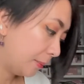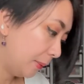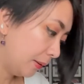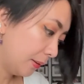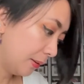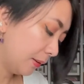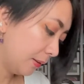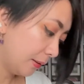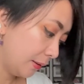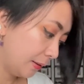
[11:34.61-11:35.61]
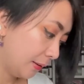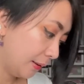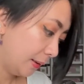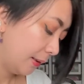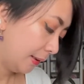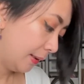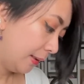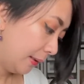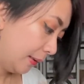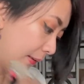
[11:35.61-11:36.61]
mirror.
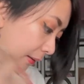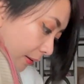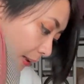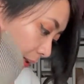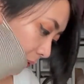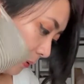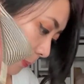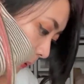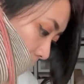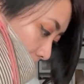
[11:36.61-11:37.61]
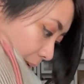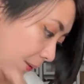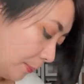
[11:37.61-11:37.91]
And my makeup